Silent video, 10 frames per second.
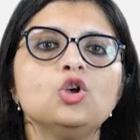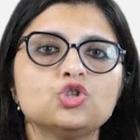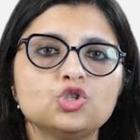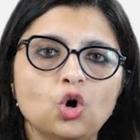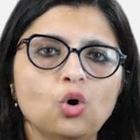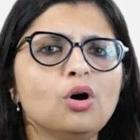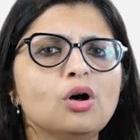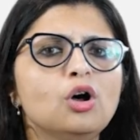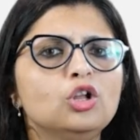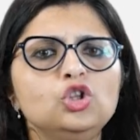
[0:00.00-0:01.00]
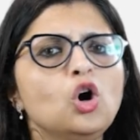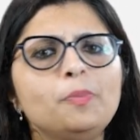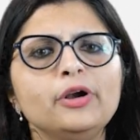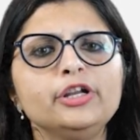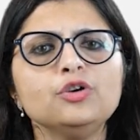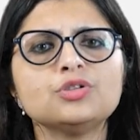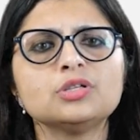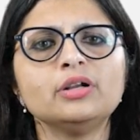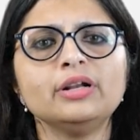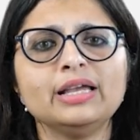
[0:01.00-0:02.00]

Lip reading: So, no producer